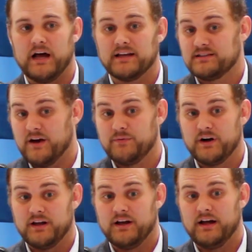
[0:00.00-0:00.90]
uh,
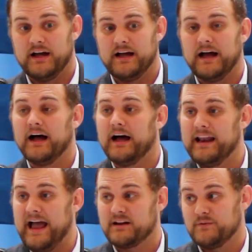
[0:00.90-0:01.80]
suffered a, uh,
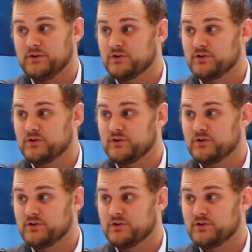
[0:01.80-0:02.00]
an act of